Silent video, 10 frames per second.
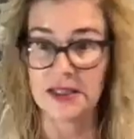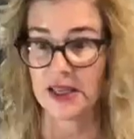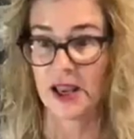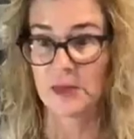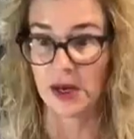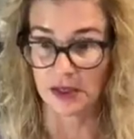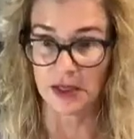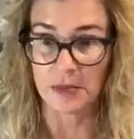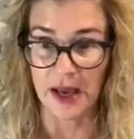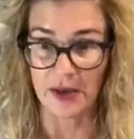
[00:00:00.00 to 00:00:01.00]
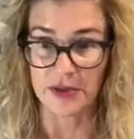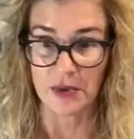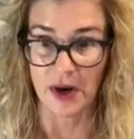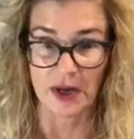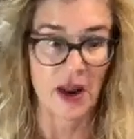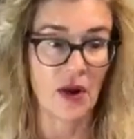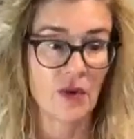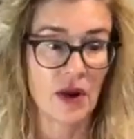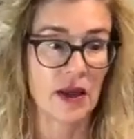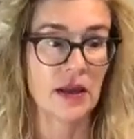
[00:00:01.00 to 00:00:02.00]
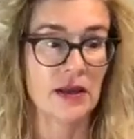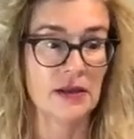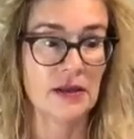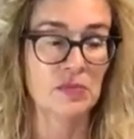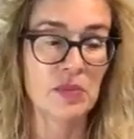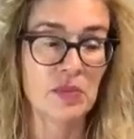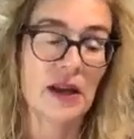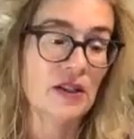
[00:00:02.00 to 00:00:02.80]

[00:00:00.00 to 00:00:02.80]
say I'm on Clubhouse right now, but